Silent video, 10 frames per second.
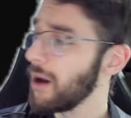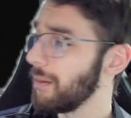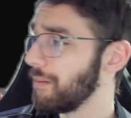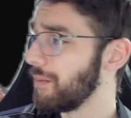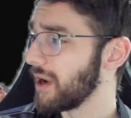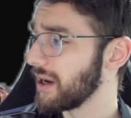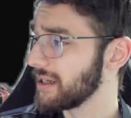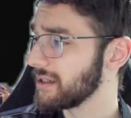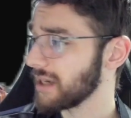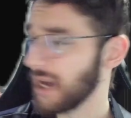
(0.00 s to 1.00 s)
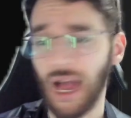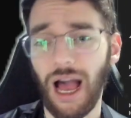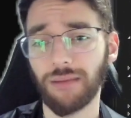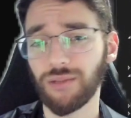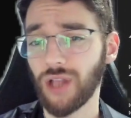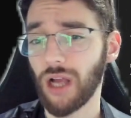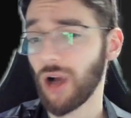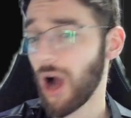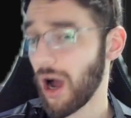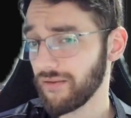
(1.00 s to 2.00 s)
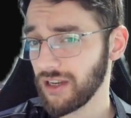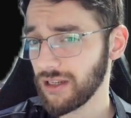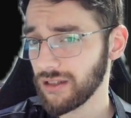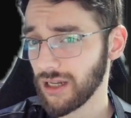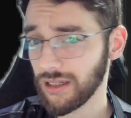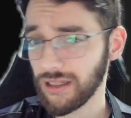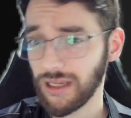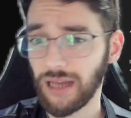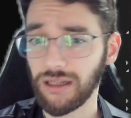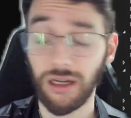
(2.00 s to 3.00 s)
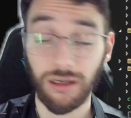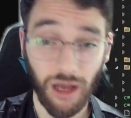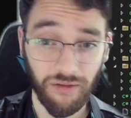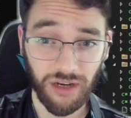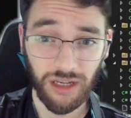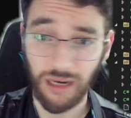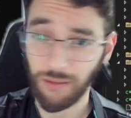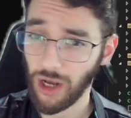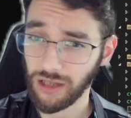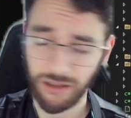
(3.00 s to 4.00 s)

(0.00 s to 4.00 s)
But I'm just not confident yet enough in it, and I'm constantly